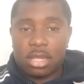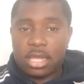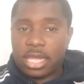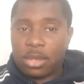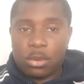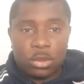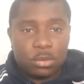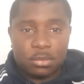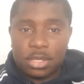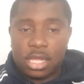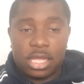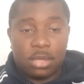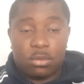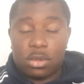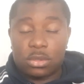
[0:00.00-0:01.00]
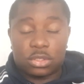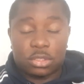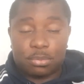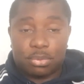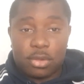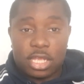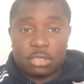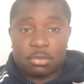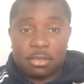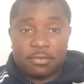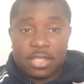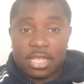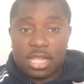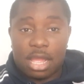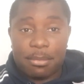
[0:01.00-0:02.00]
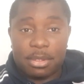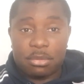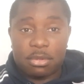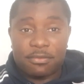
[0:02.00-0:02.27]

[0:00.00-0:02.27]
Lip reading: it won't surprise me if they come in